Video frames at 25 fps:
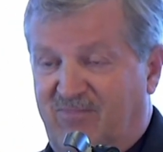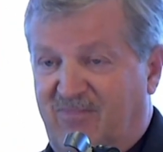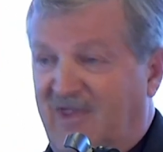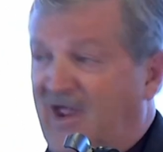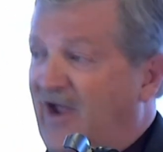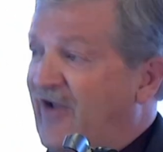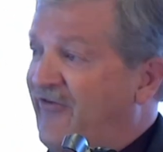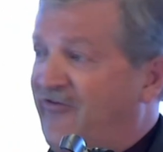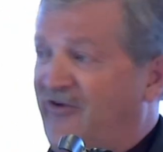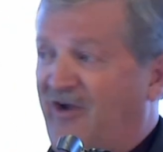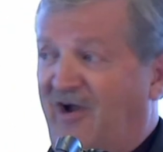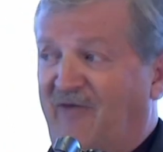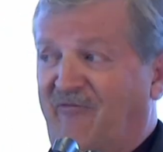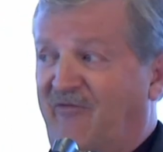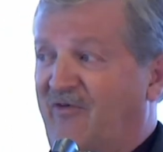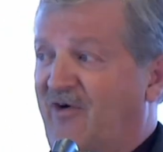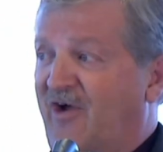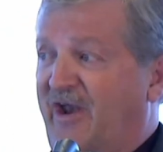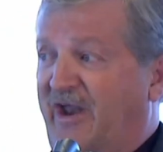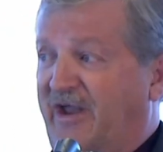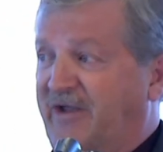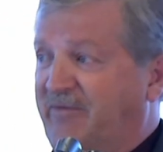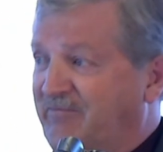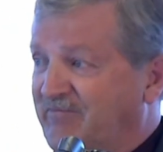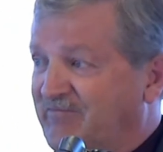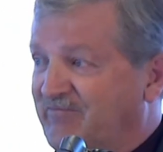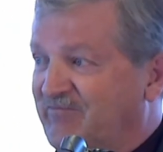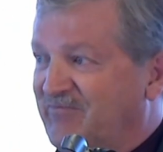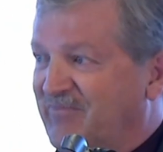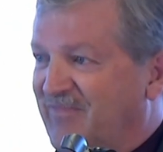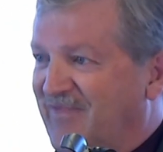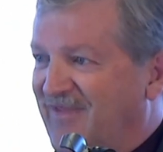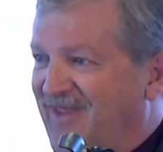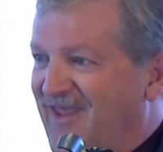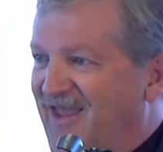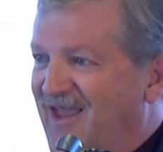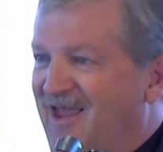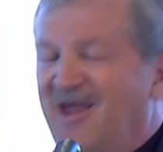That's not funny.
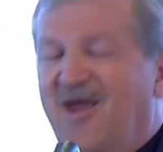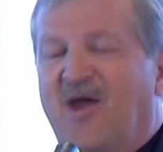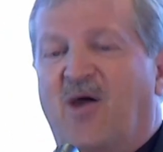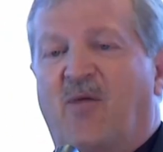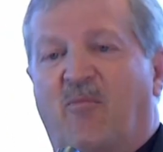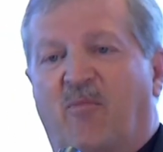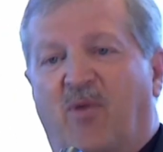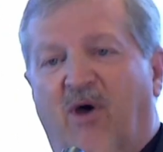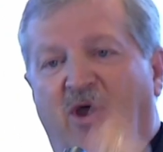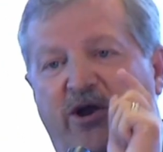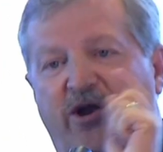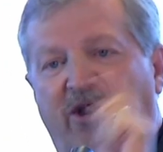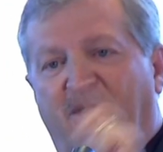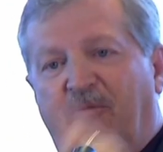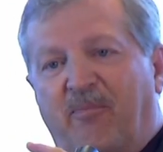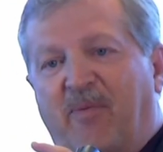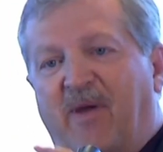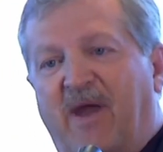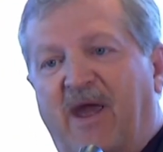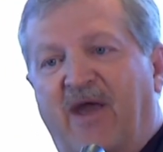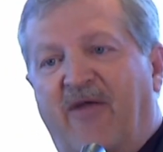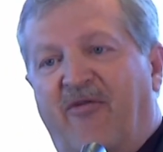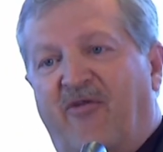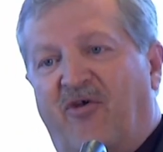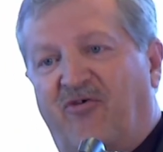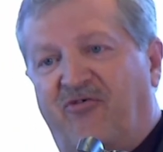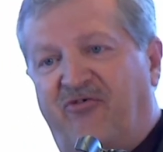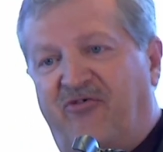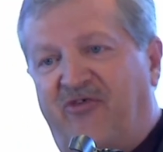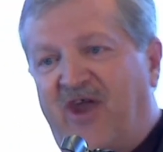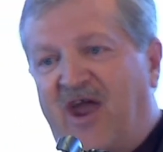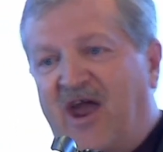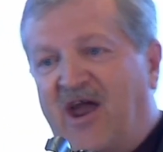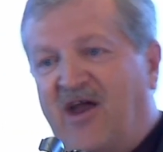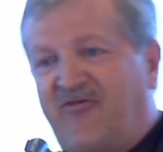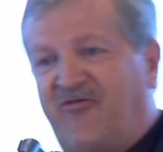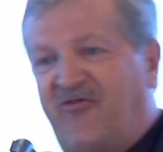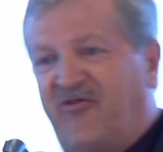But you're paying those
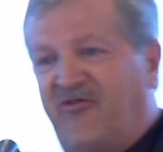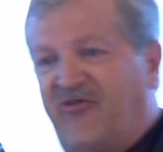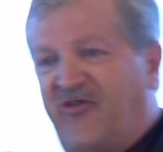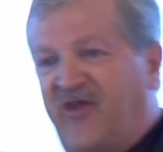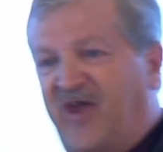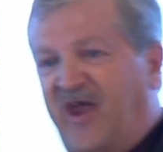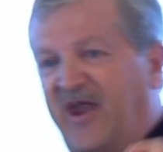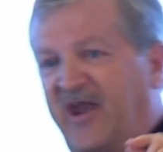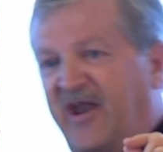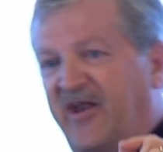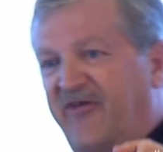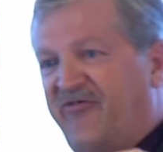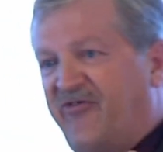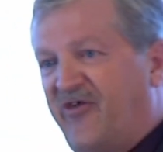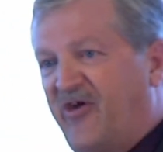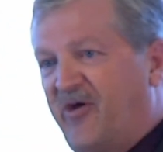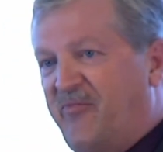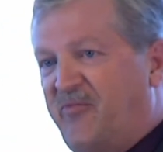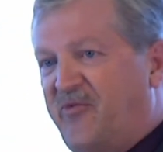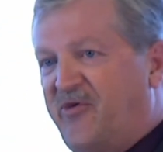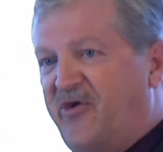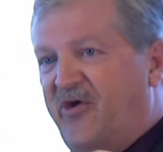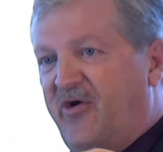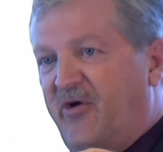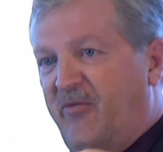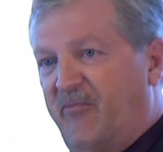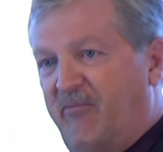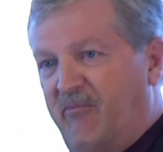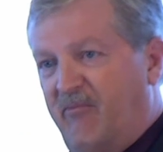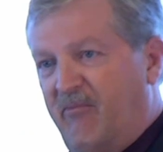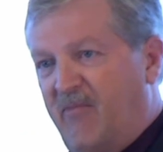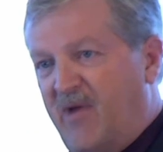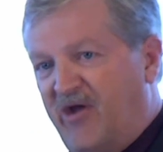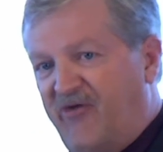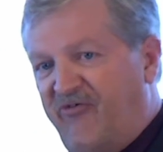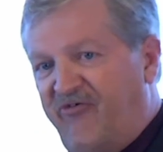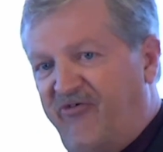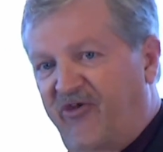taxes, and it's up to
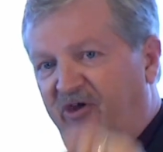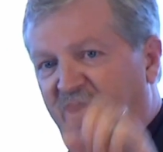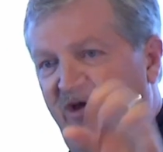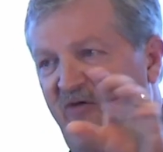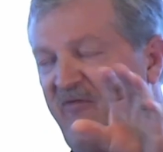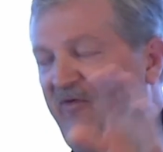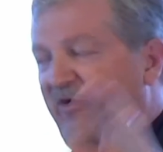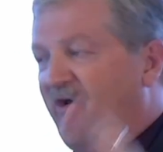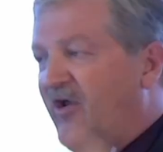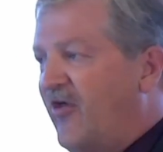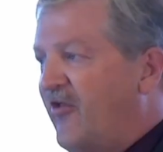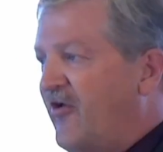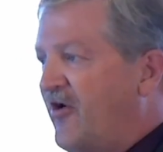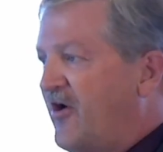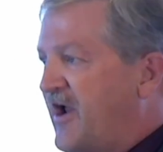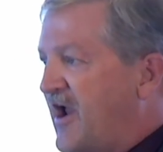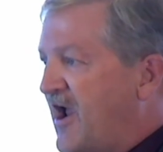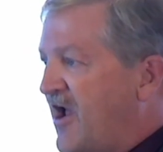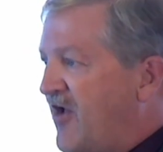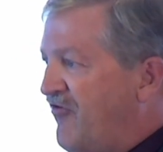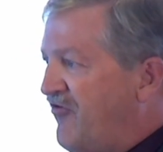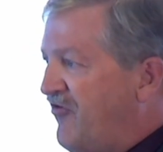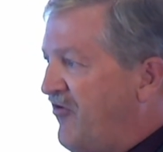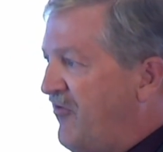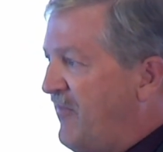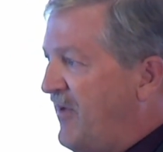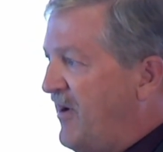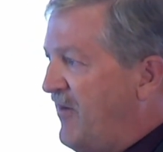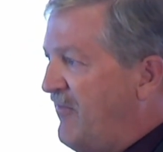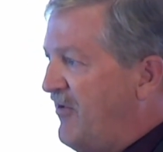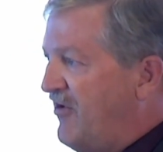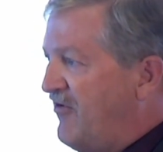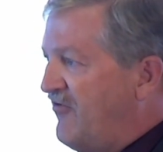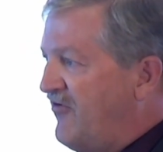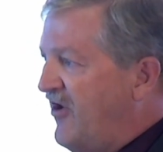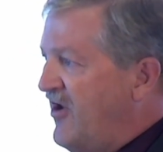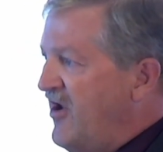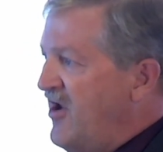myself and other council
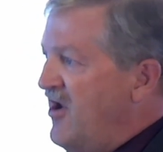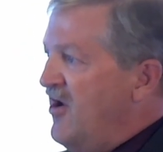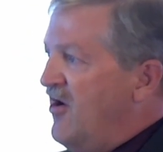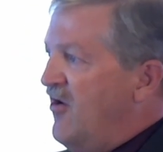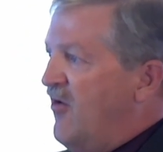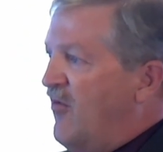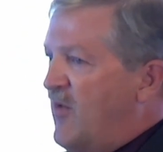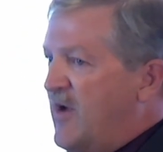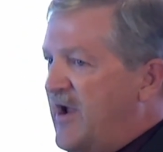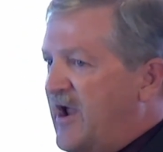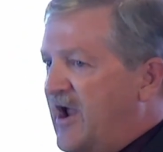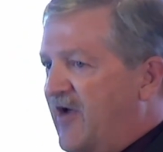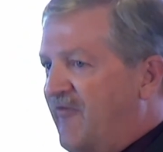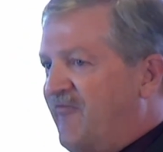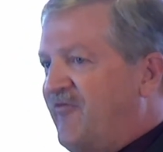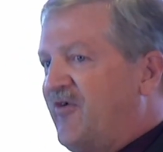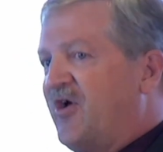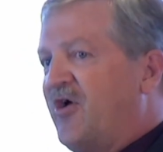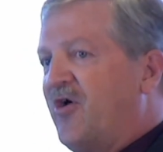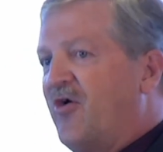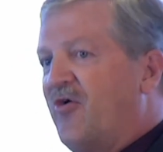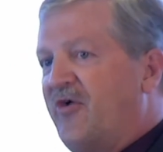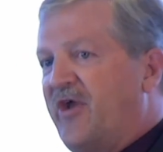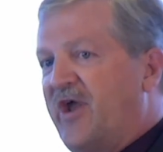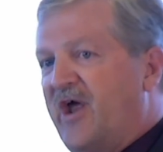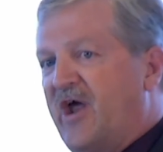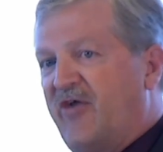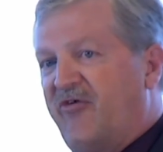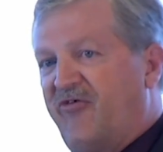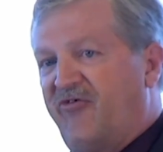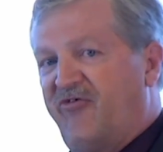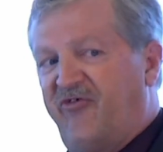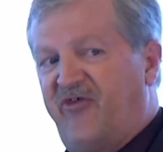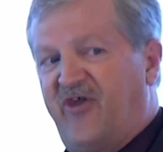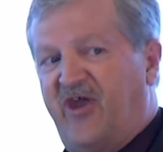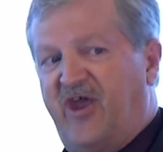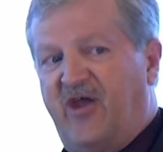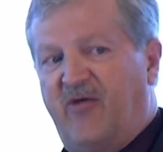members. We have to go down to
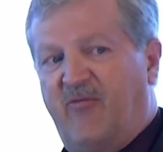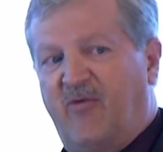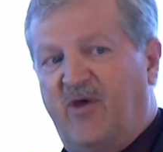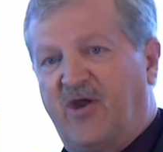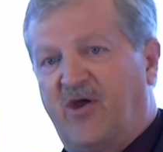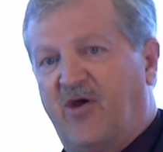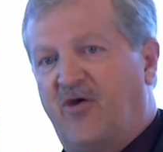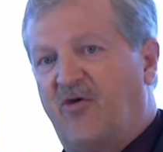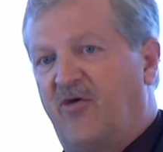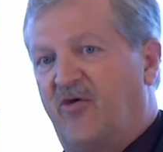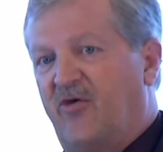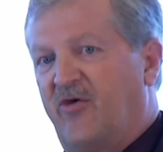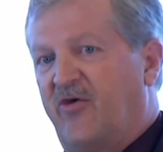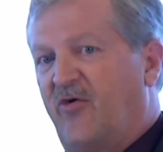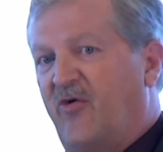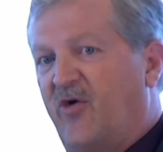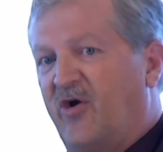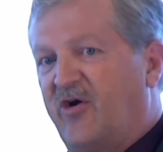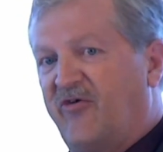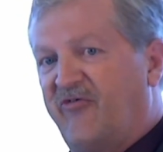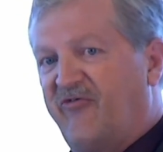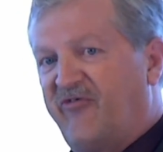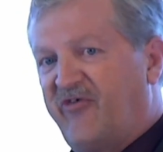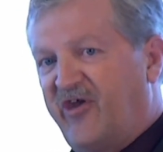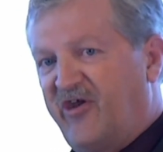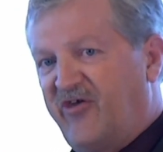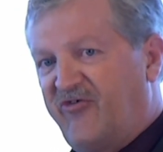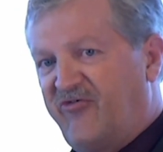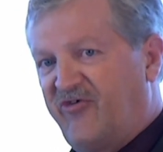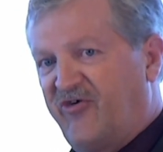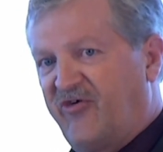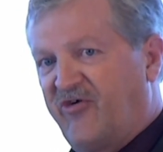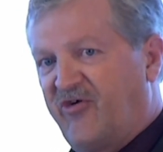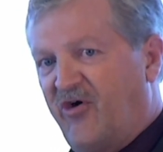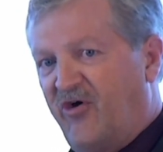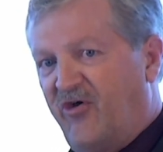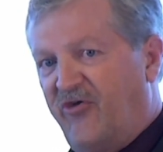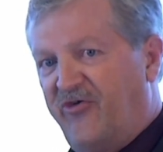state. We go to an
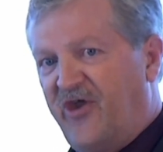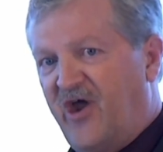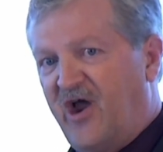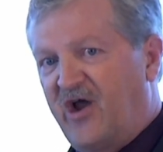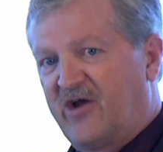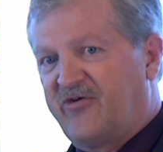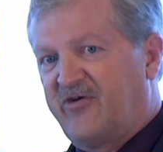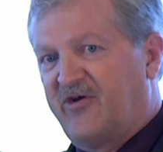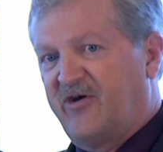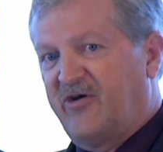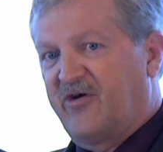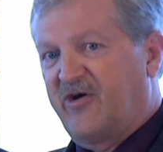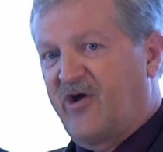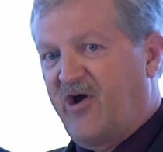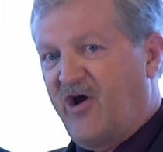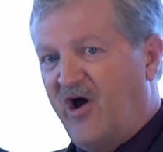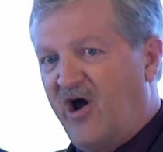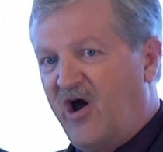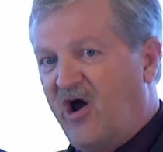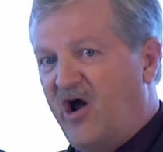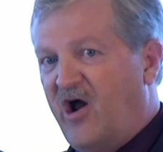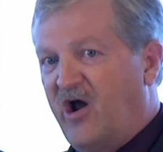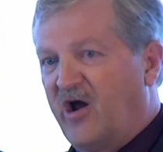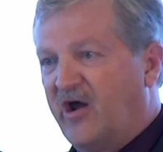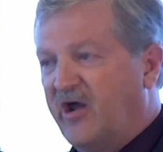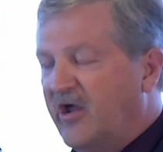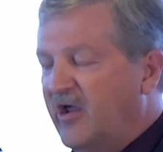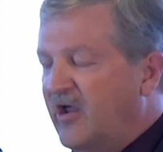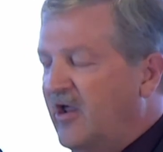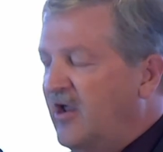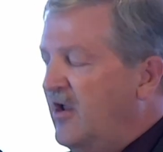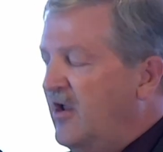organization called Dr. Cog,